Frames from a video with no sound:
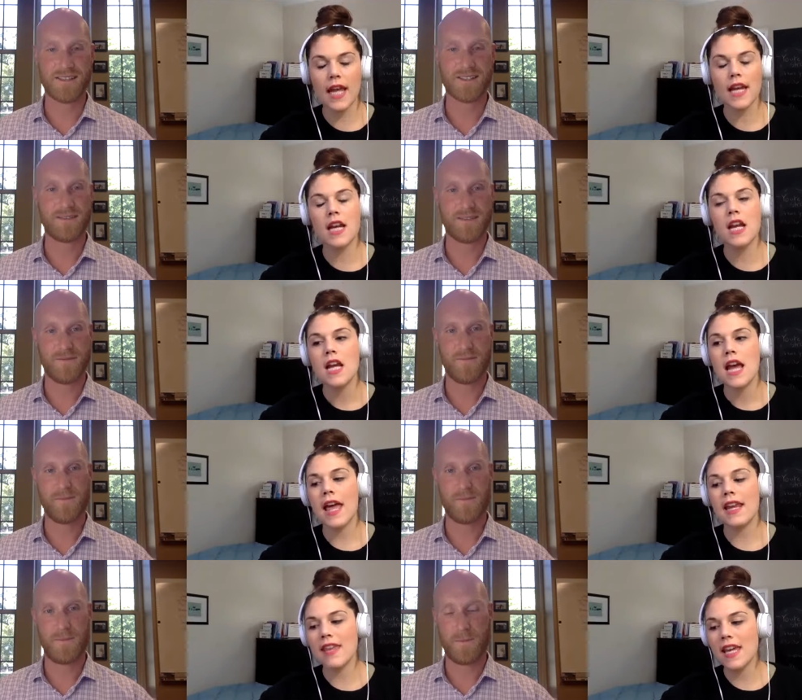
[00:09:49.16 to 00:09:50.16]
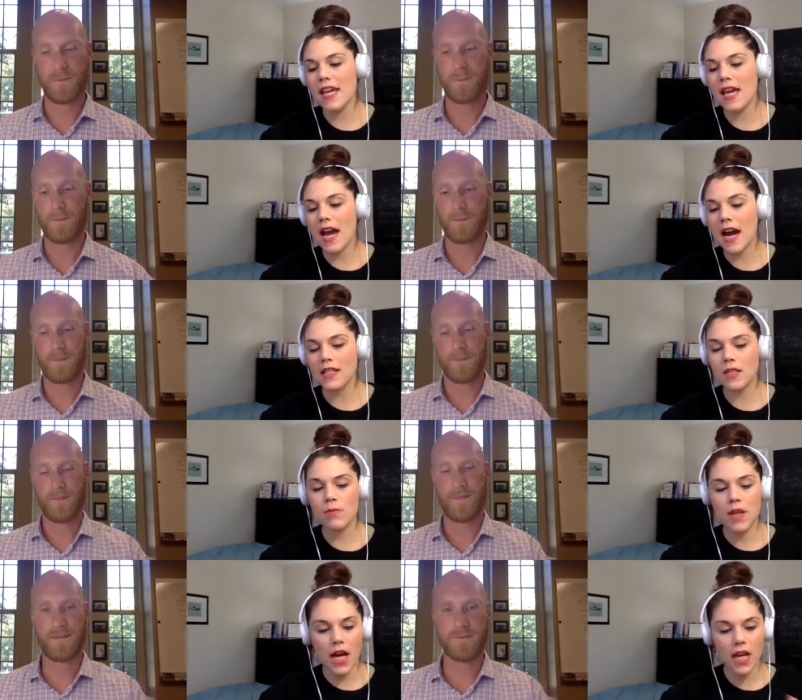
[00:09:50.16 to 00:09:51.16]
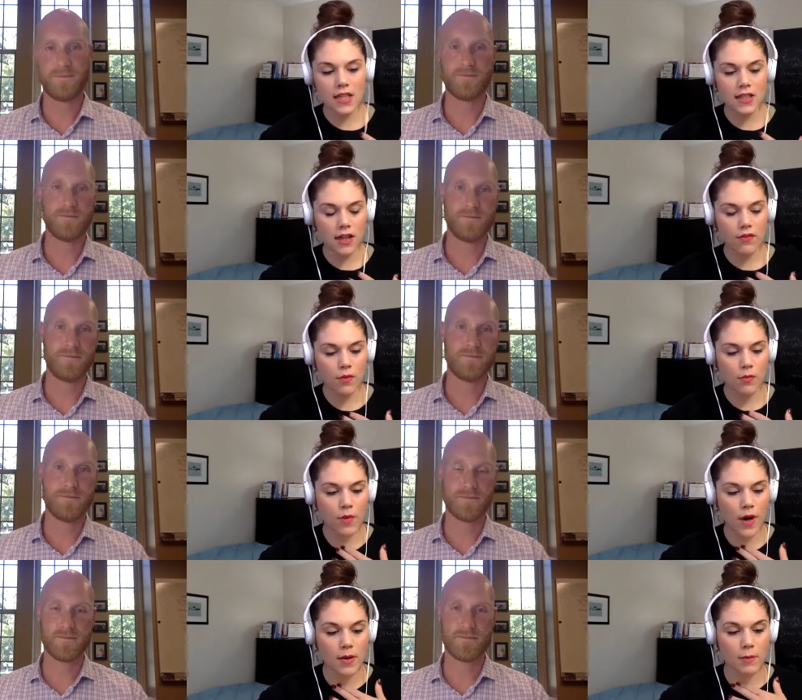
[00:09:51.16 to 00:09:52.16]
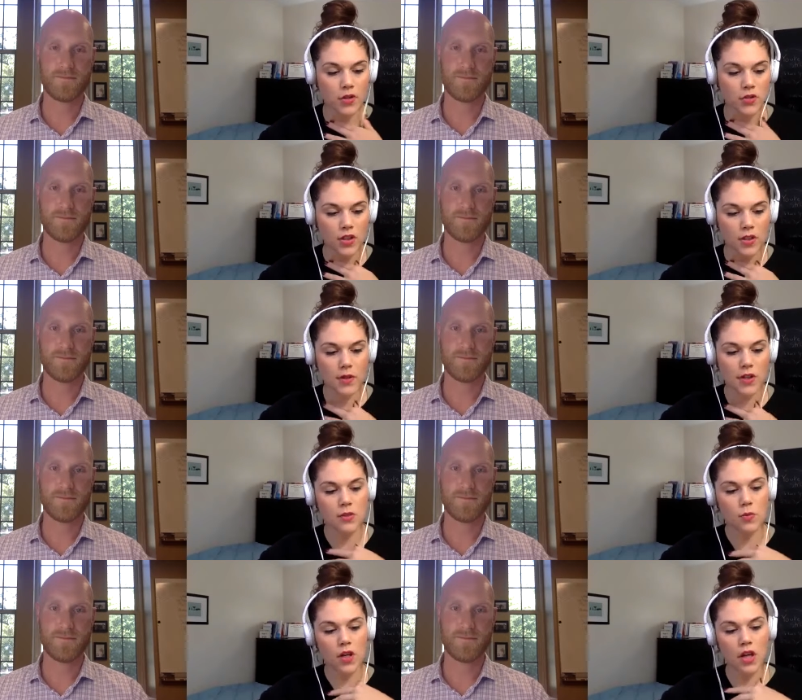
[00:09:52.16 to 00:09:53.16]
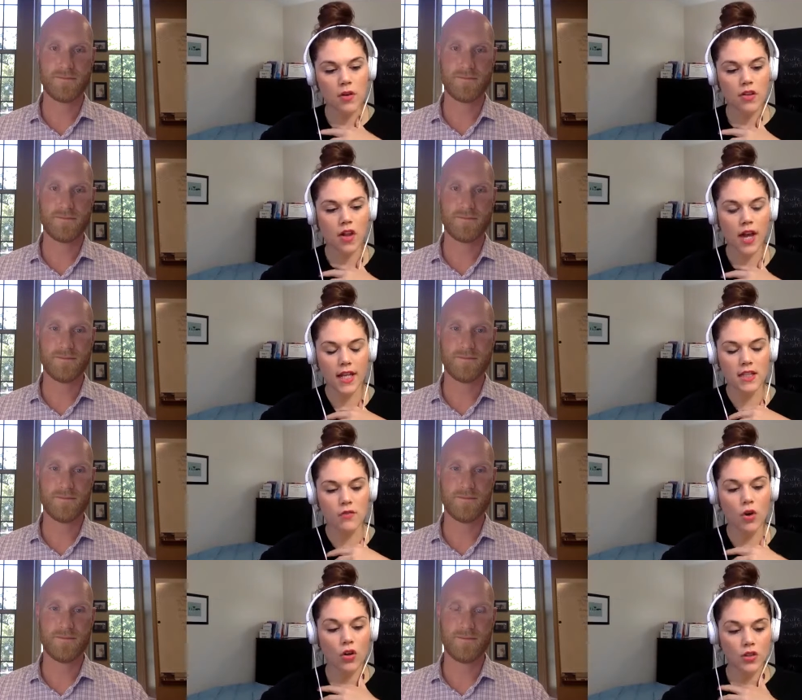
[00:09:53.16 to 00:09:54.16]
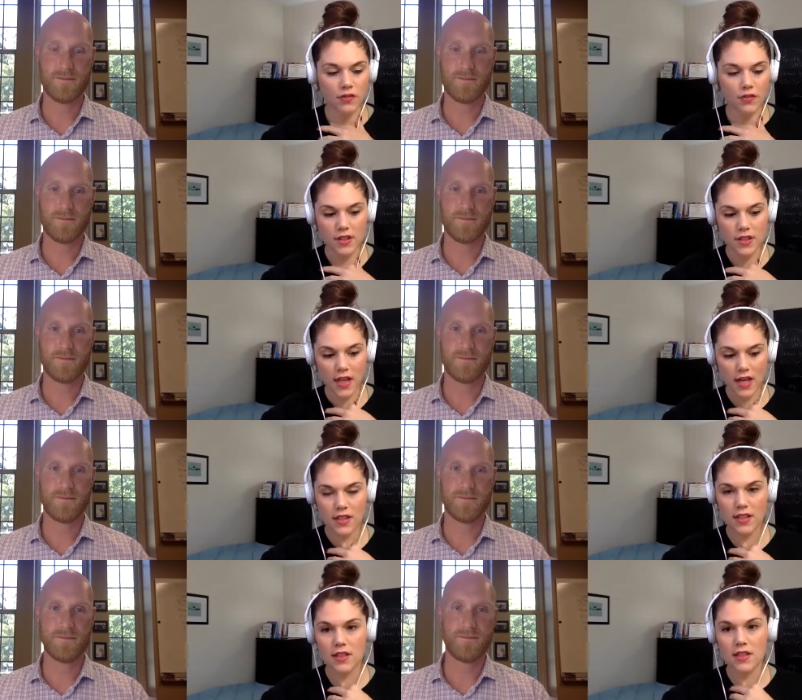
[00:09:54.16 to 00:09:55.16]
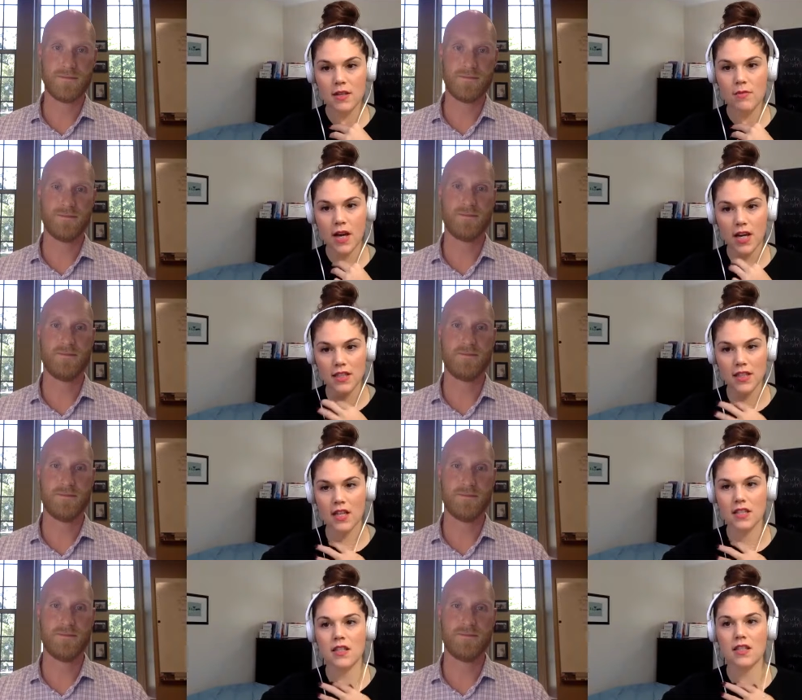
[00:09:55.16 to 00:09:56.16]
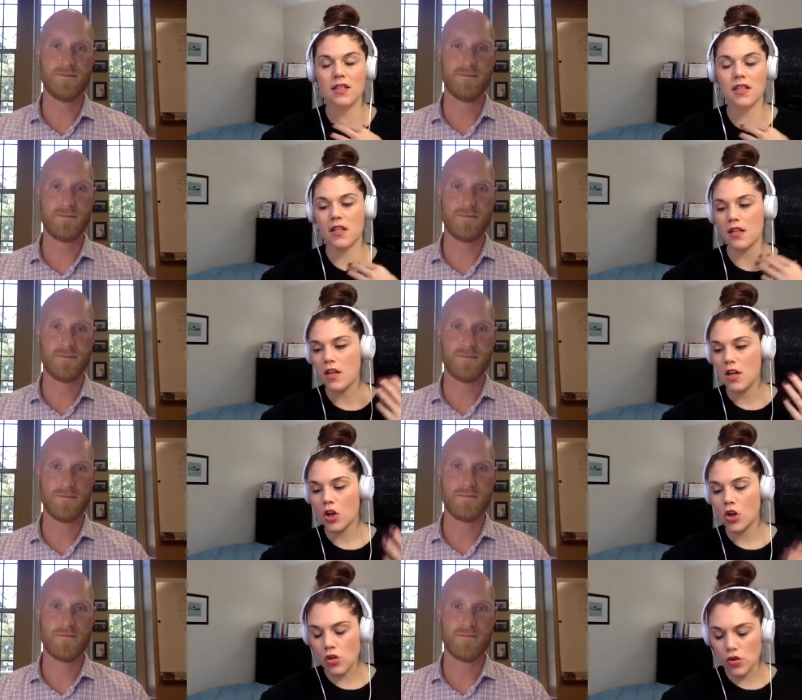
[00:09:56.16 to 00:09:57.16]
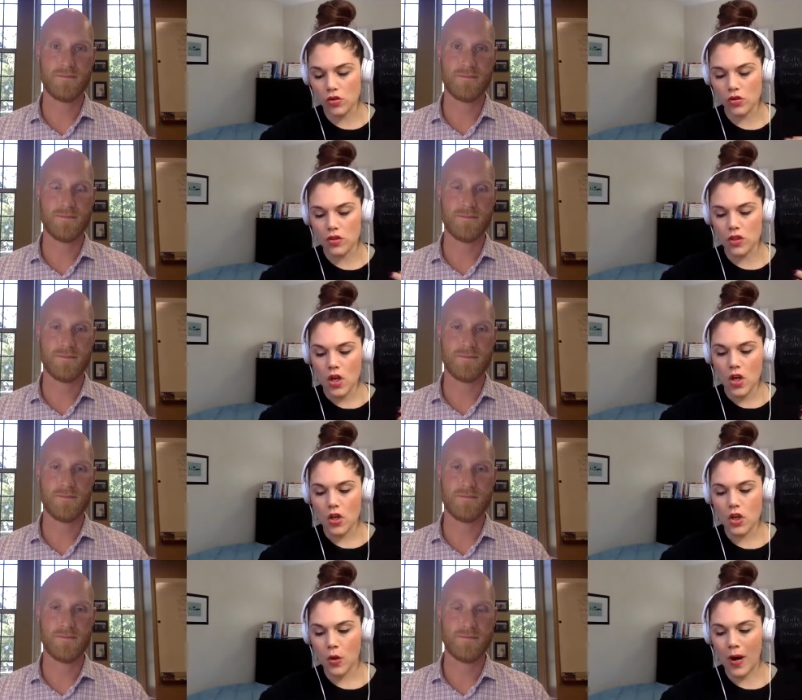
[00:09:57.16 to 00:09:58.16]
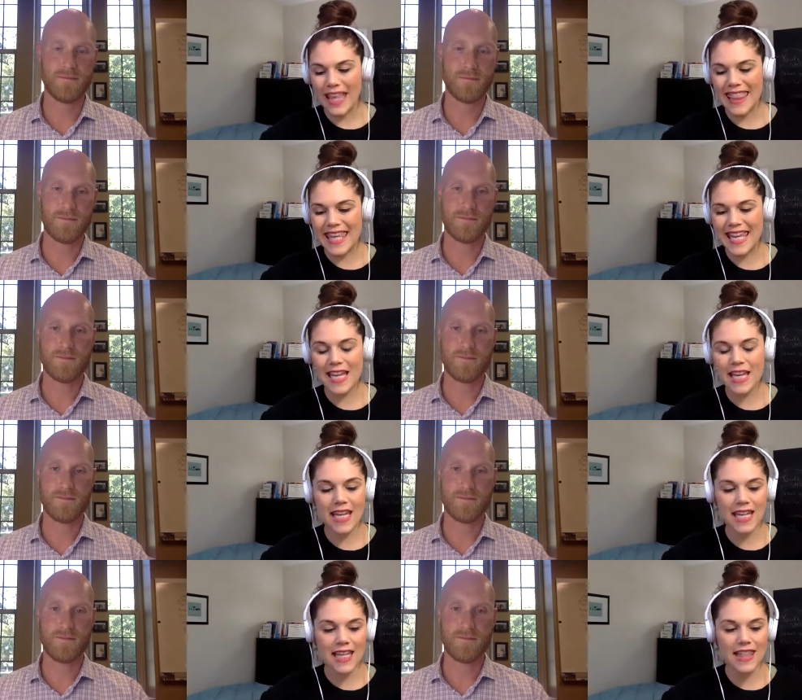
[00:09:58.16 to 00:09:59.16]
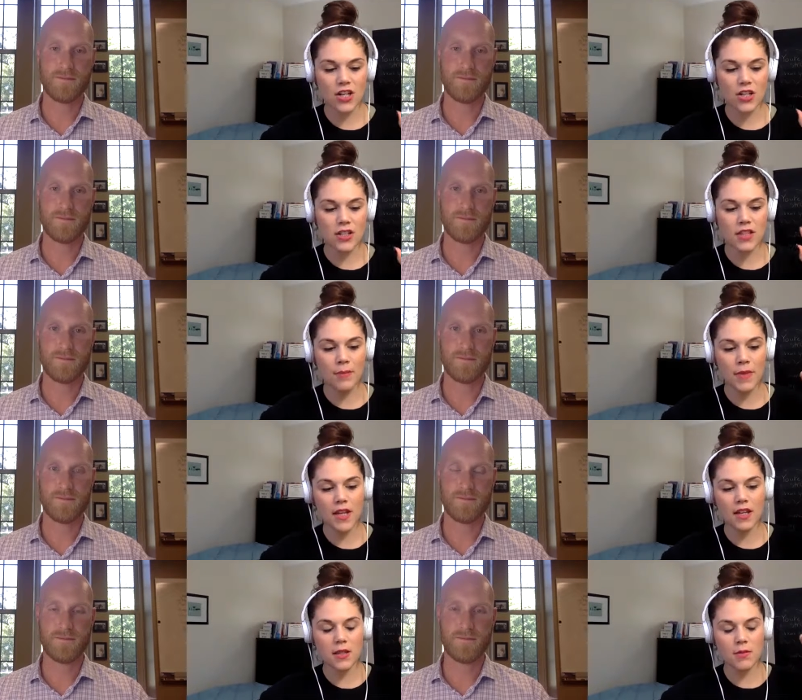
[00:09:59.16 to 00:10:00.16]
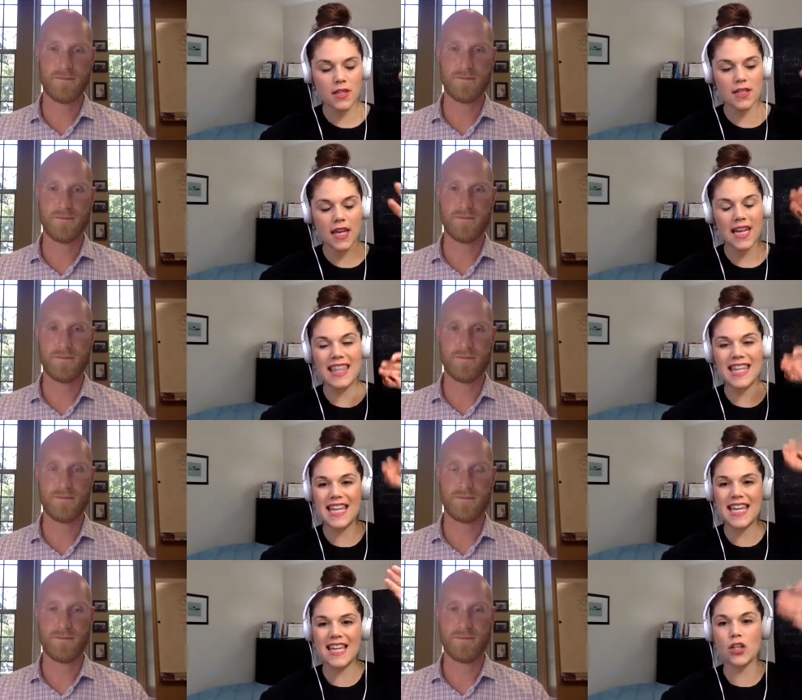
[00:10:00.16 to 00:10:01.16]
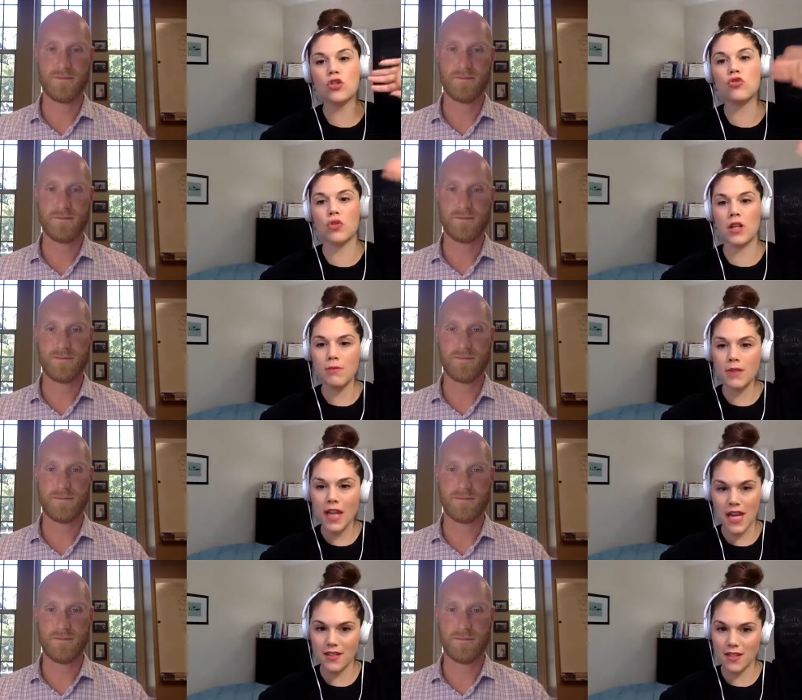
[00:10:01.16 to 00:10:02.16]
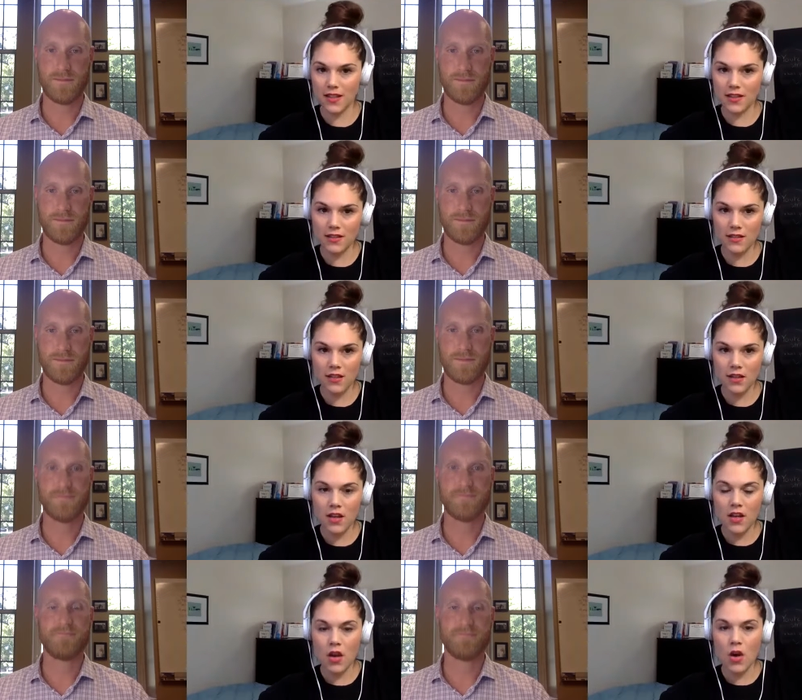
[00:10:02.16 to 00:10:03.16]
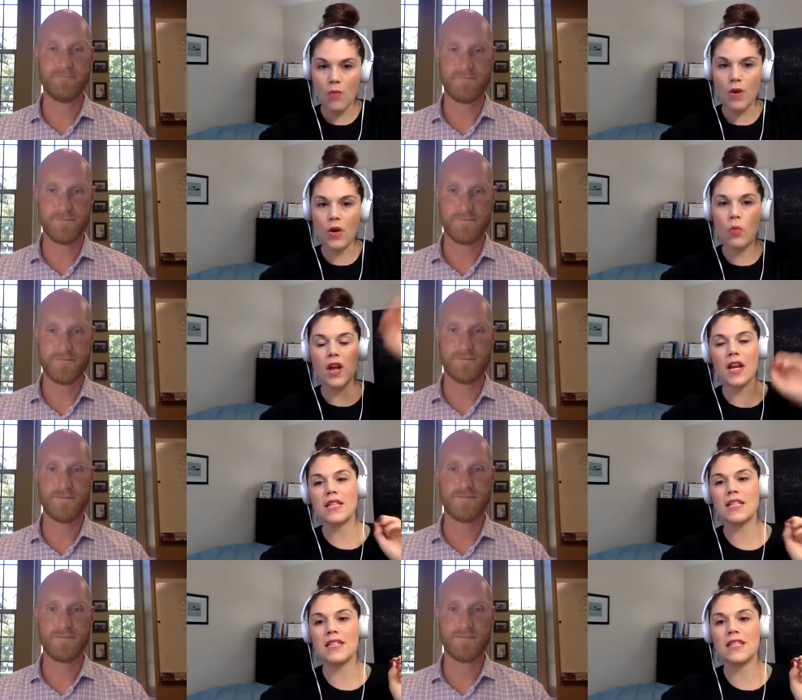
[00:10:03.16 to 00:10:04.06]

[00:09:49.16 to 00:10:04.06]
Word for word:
Speaker 1: yeah. and i think to be honest, like from my personal experience working with clients of all different sizes and body sizes and goals, you know, I think it, there's something to be said in the extreme cases. But when it's